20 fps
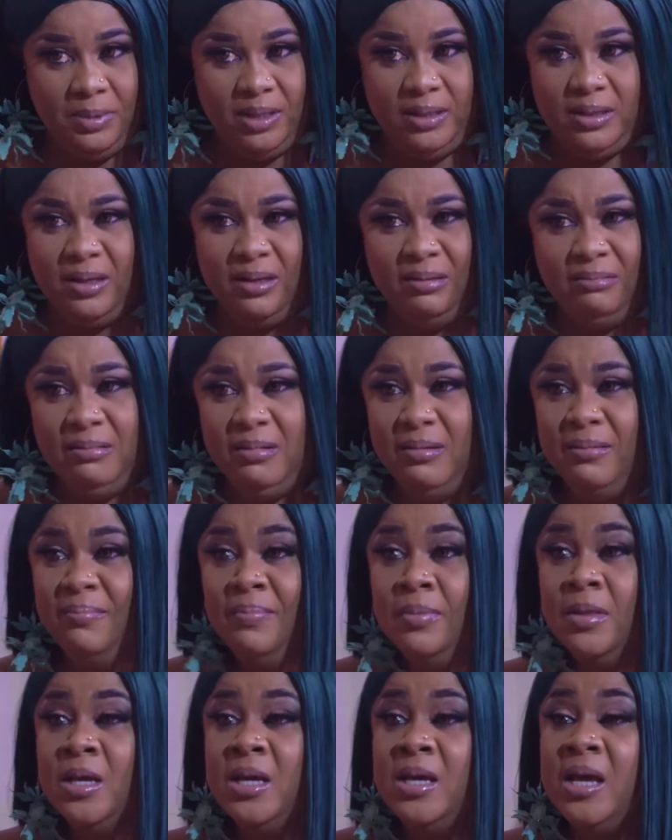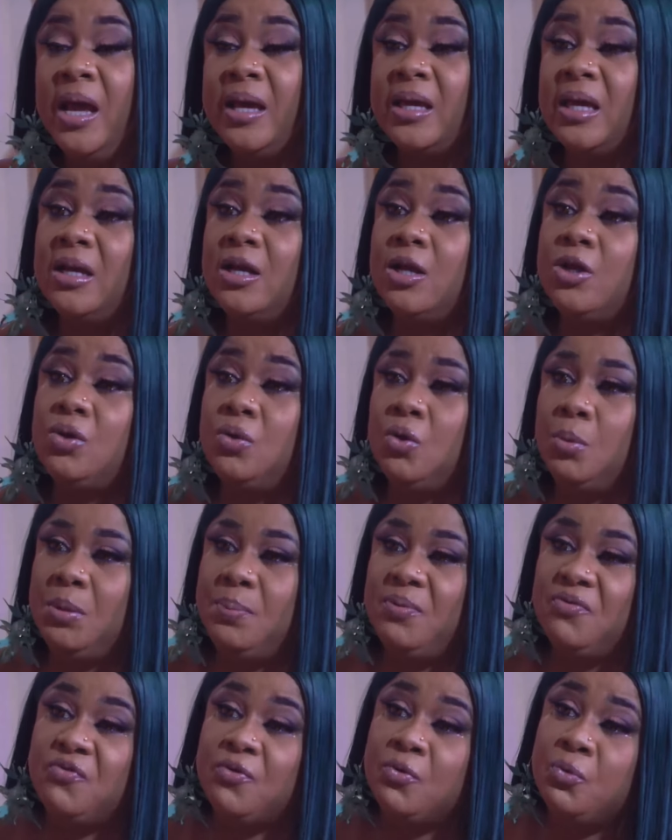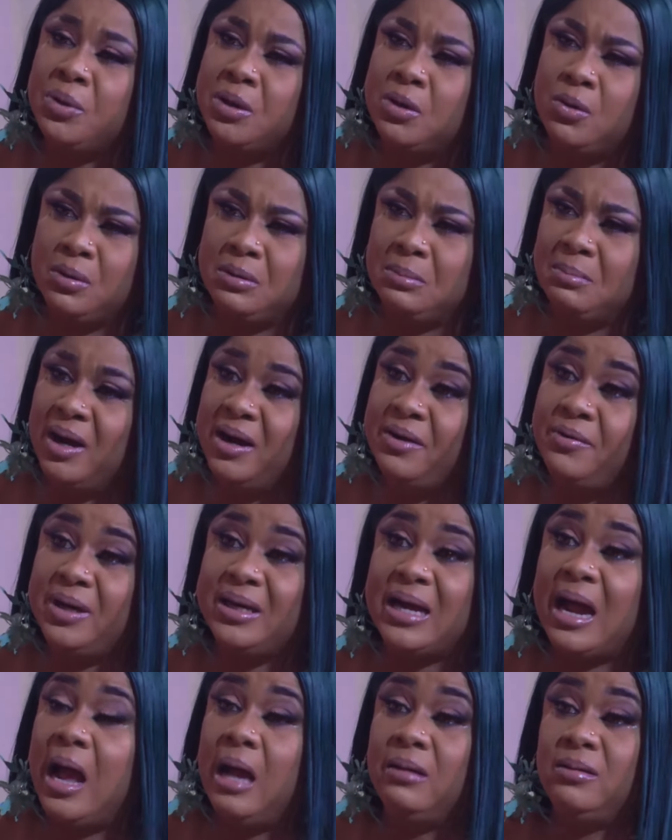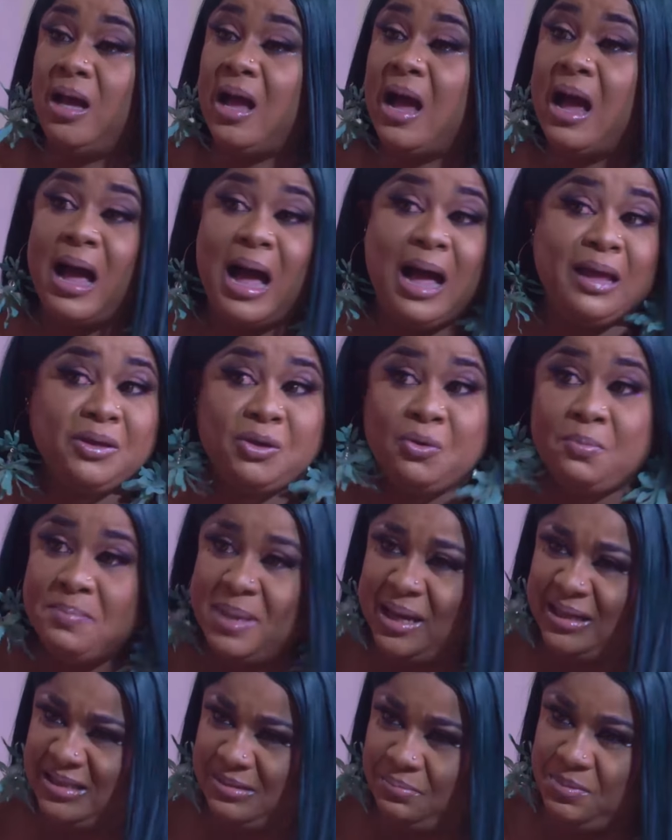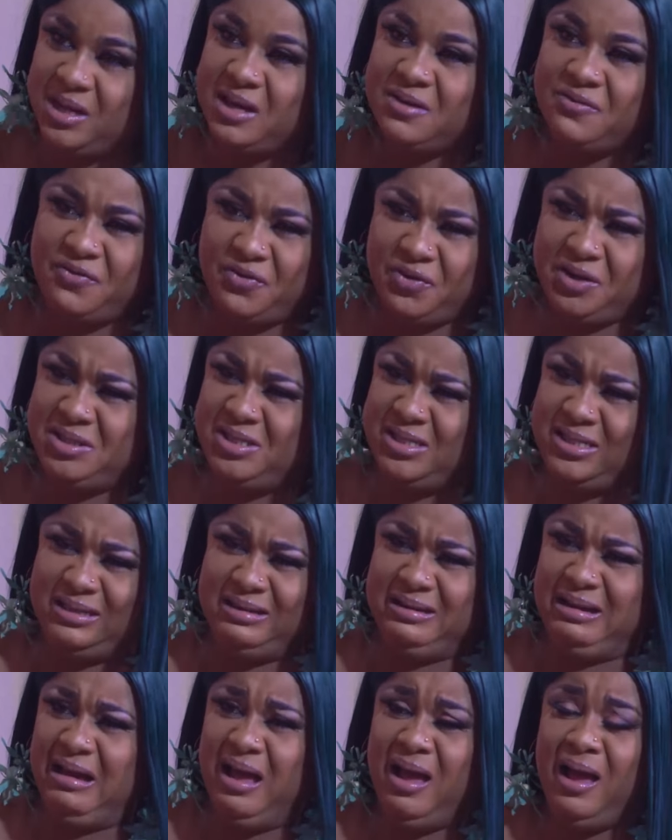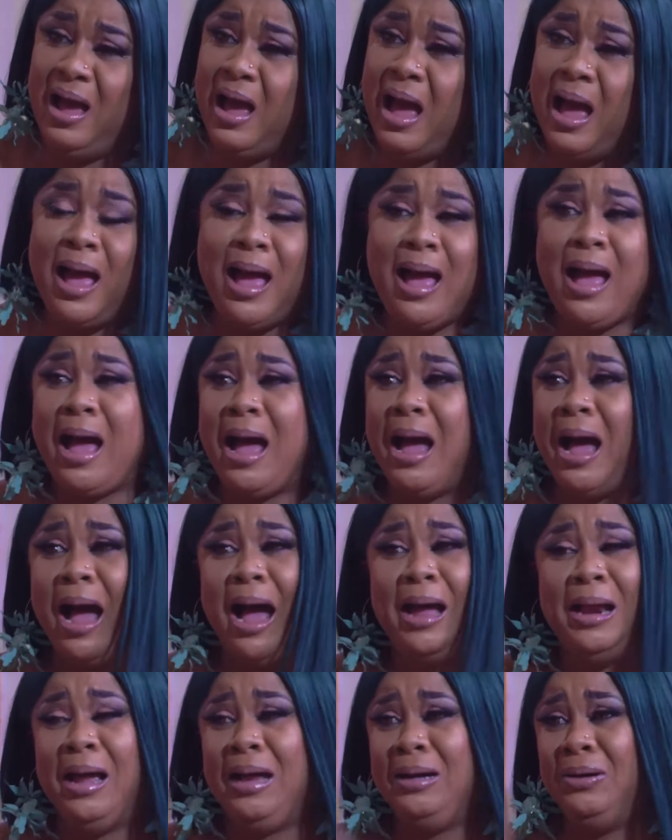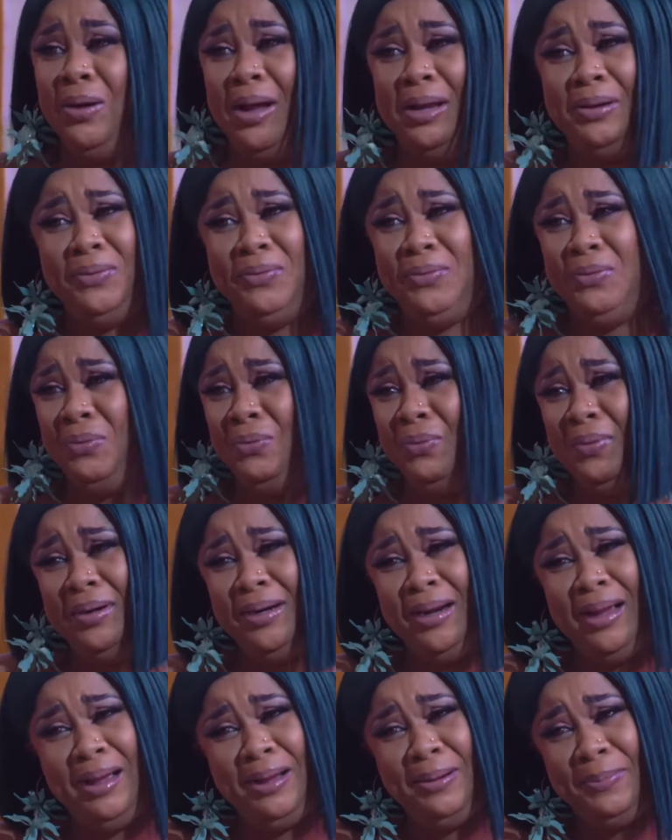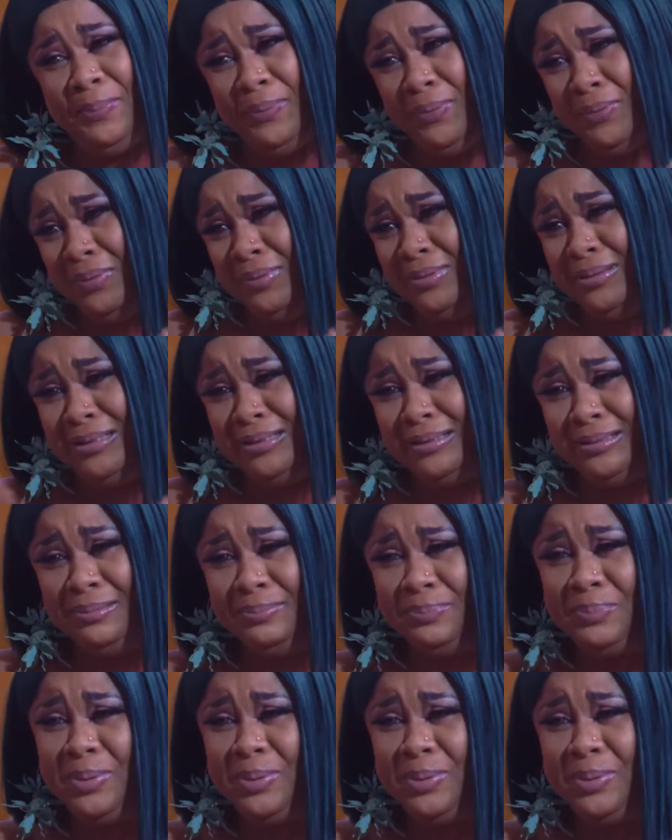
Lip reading: me. Okay, you know me before we got married. You met me a virgin. I don't know what happened.